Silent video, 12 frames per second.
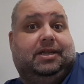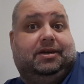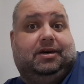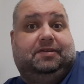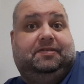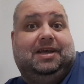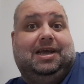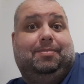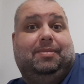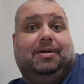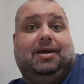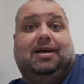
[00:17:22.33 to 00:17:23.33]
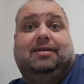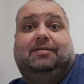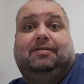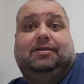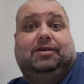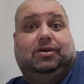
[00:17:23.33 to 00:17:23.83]
that are same
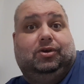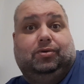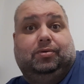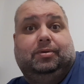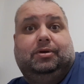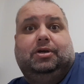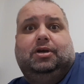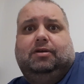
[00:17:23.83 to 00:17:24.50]
as you.